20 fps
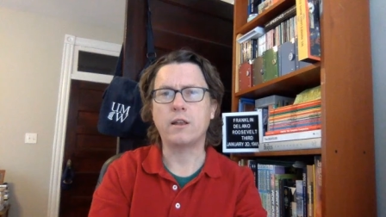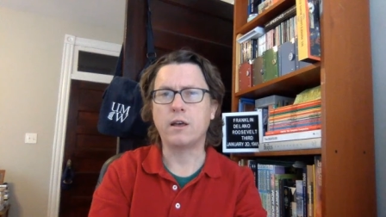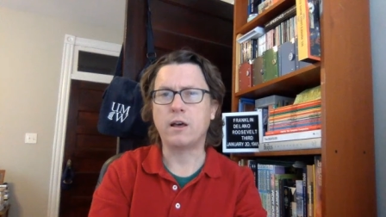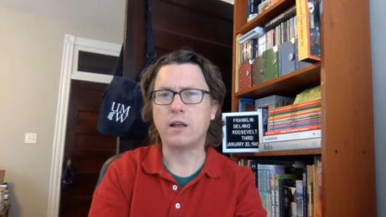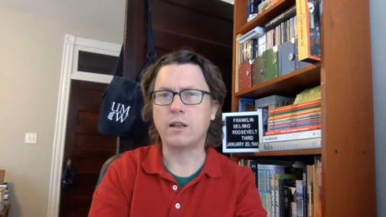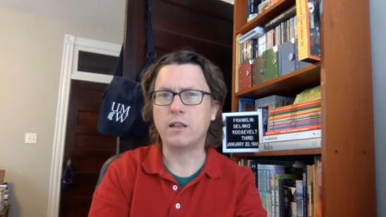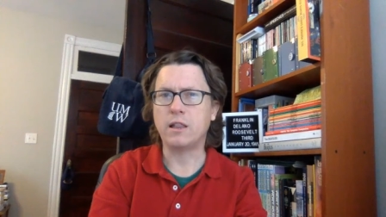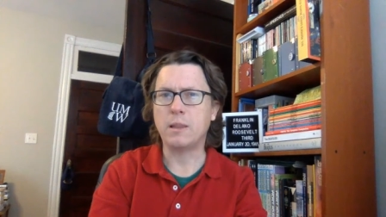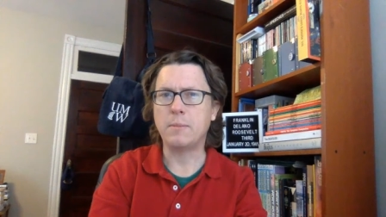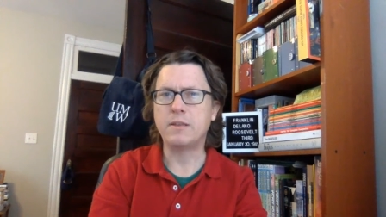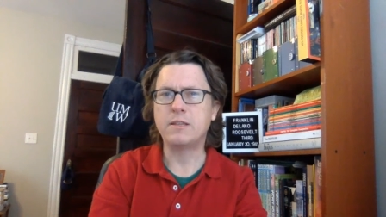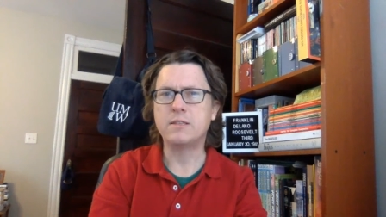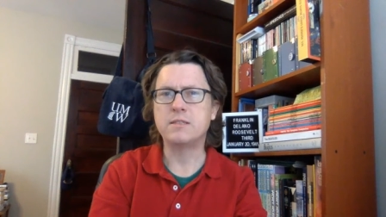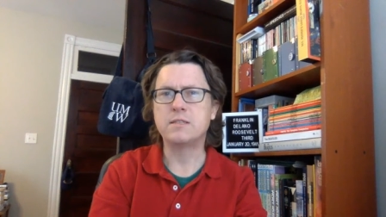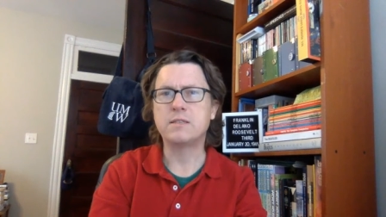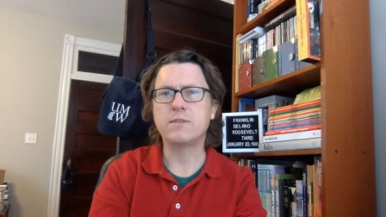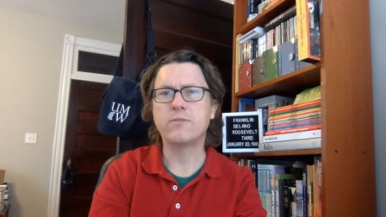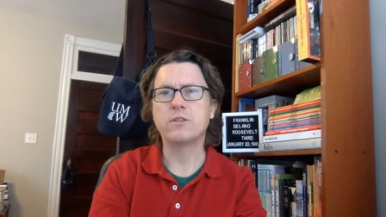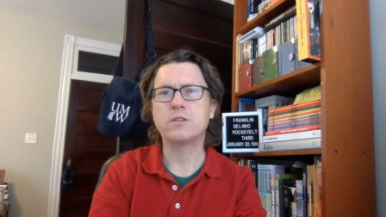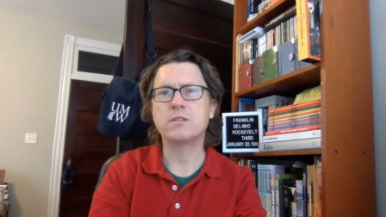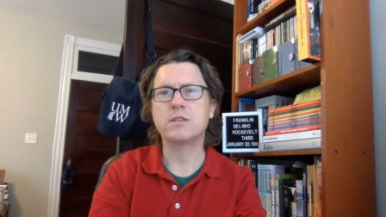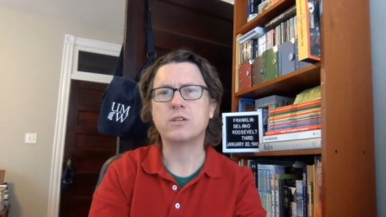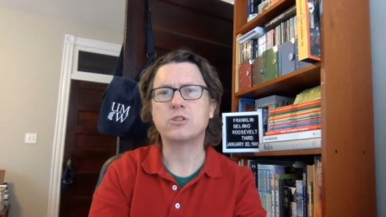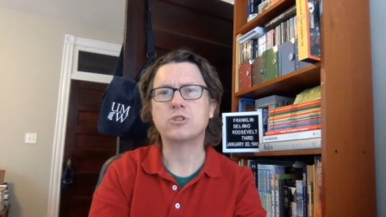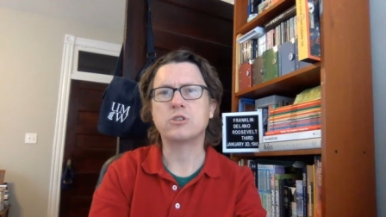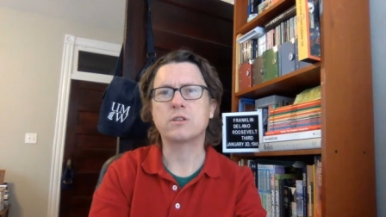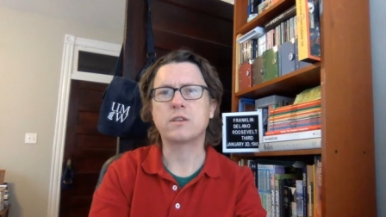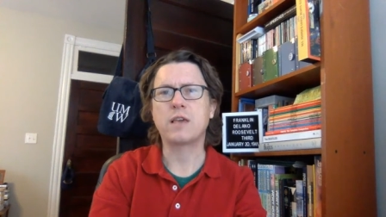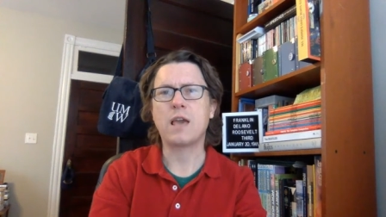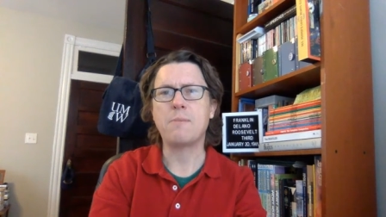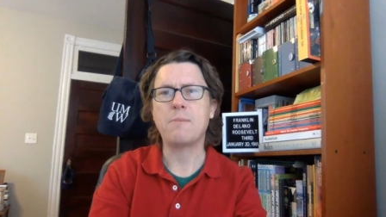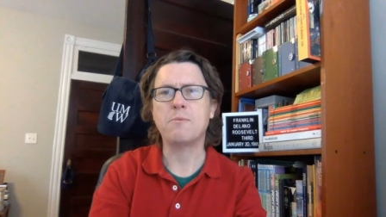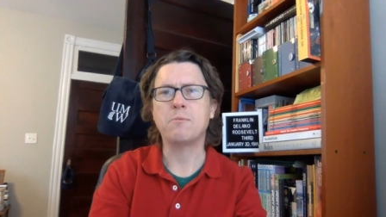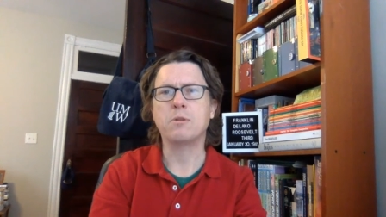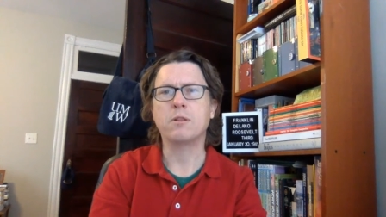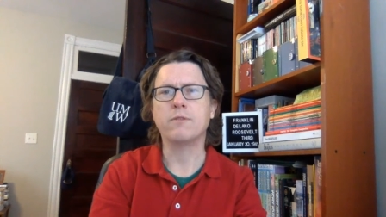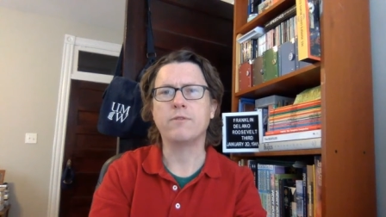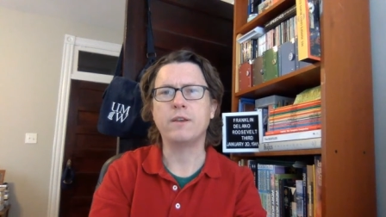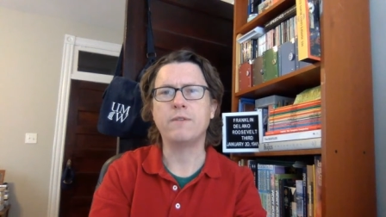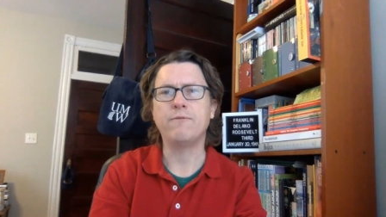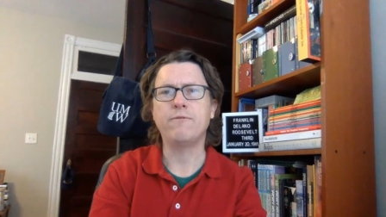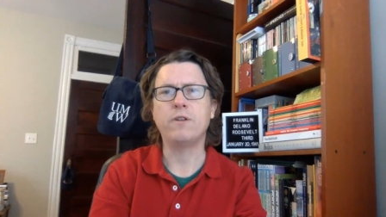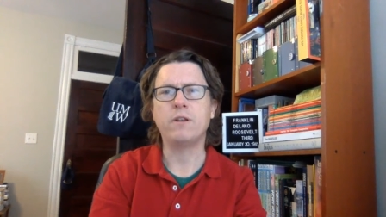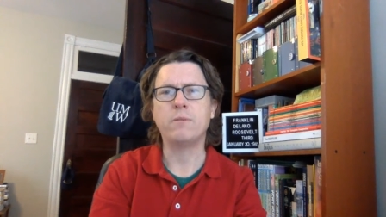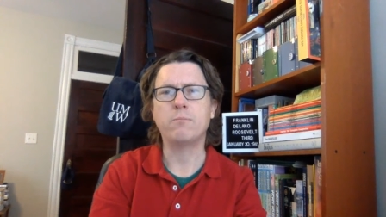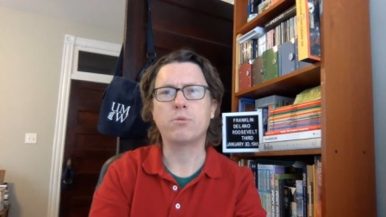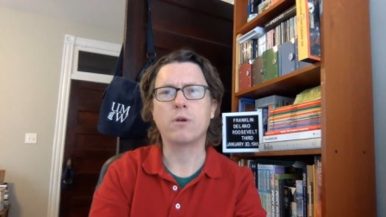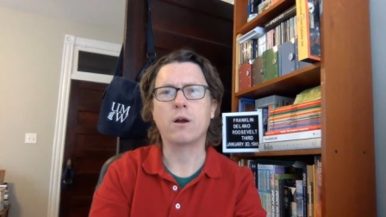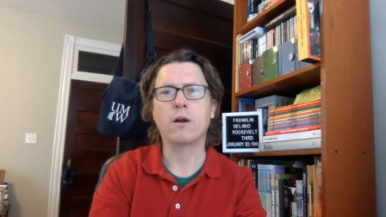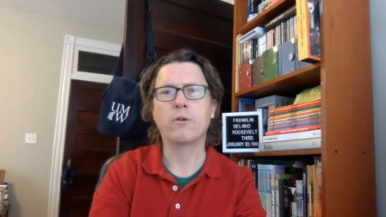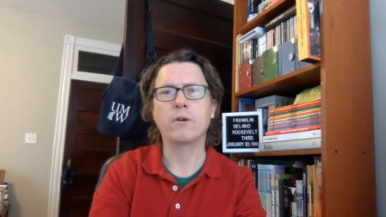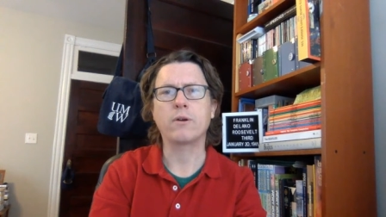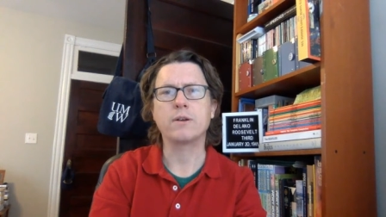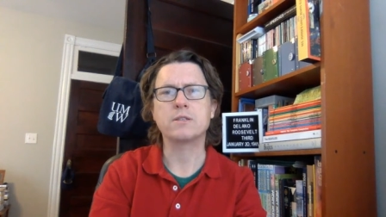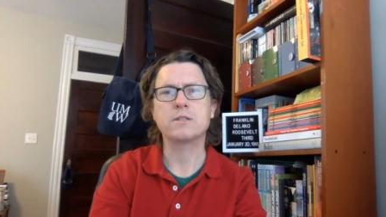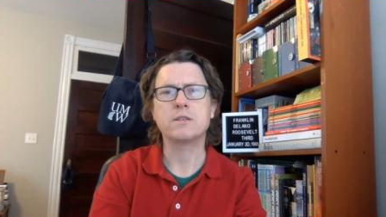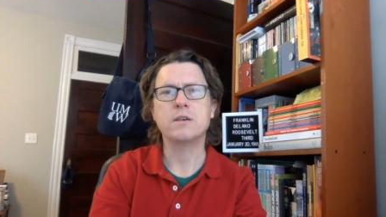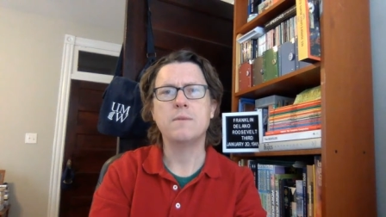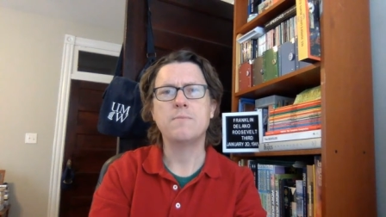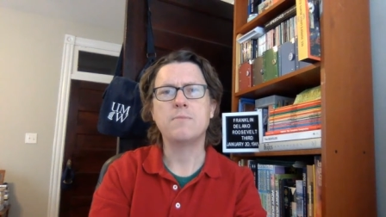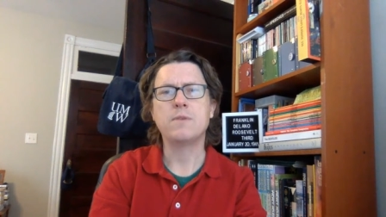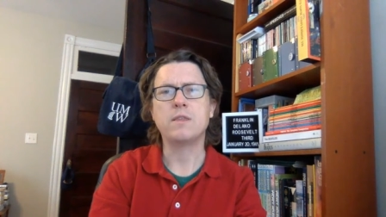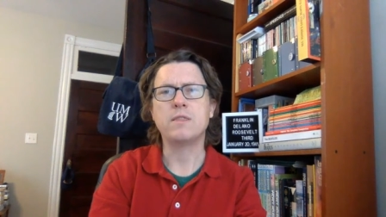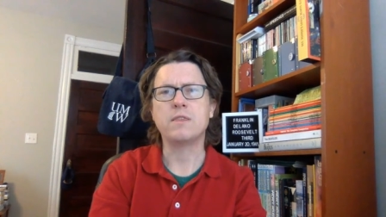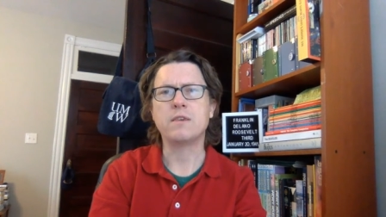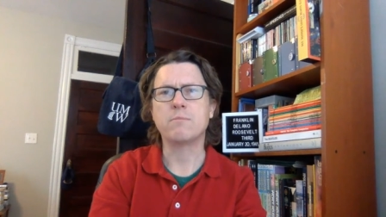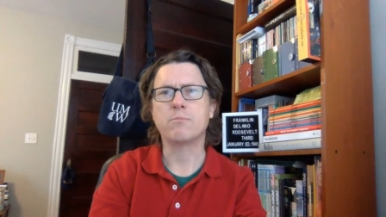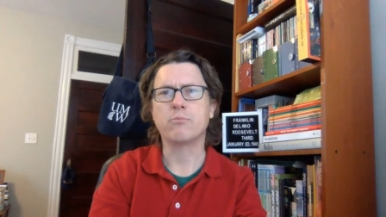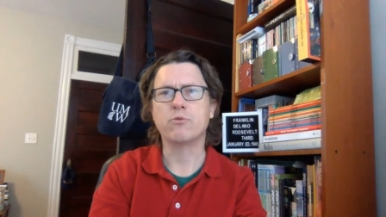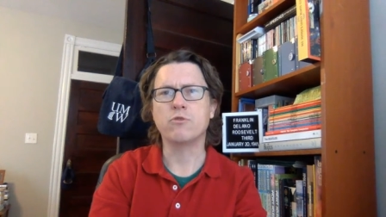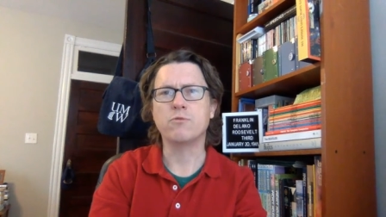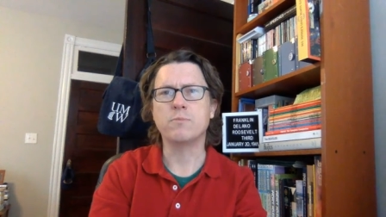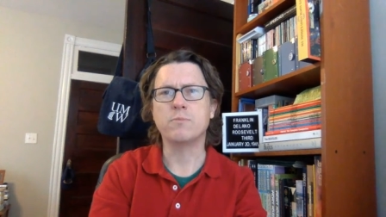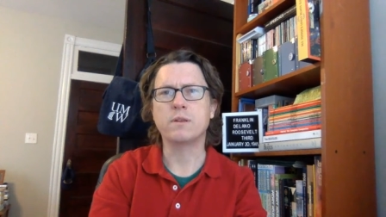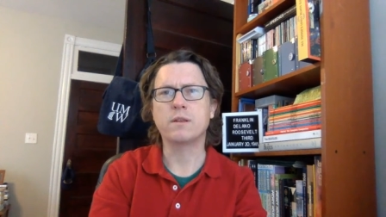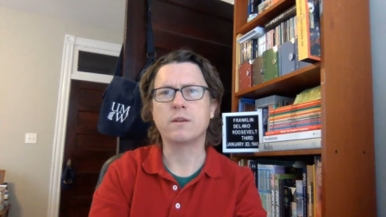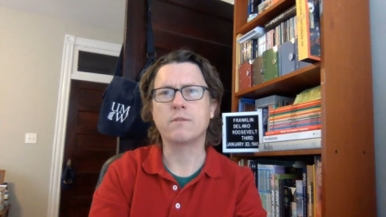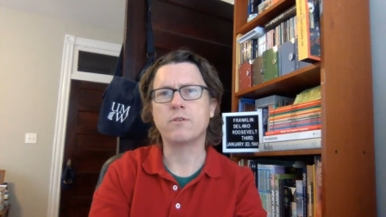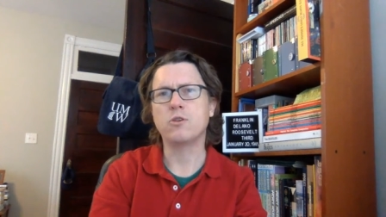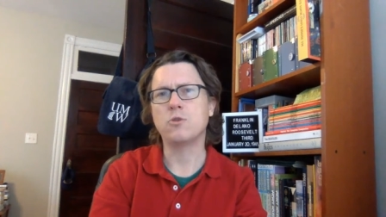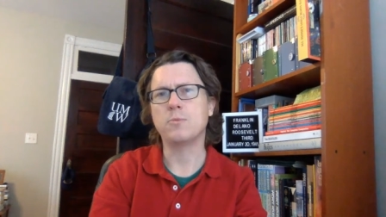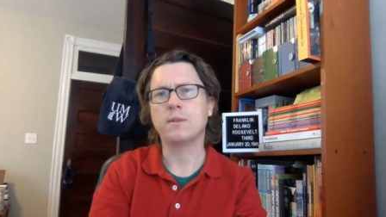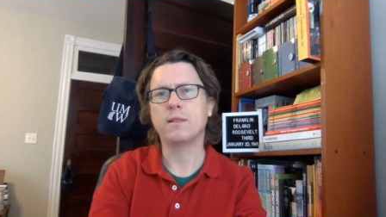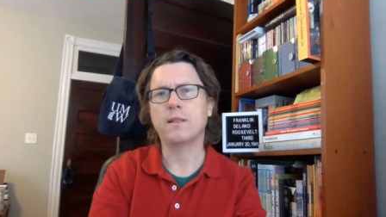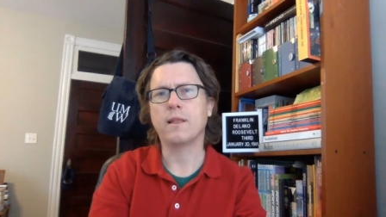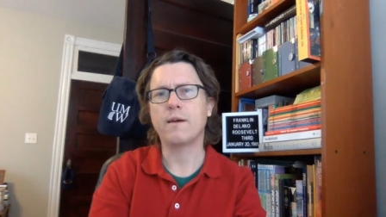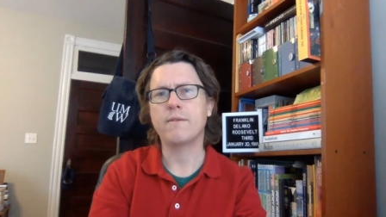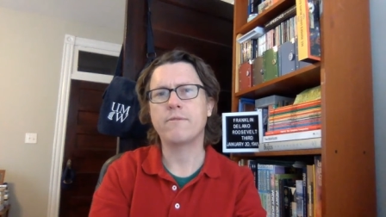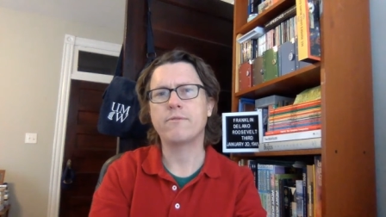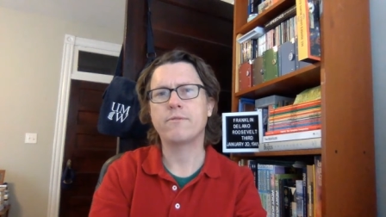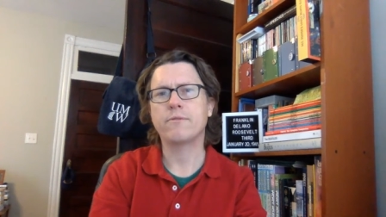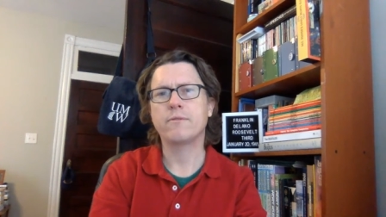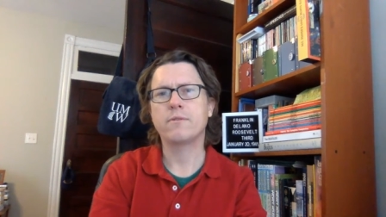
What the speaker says: unlimited civilization capable of infinite progress in the improvement of human life.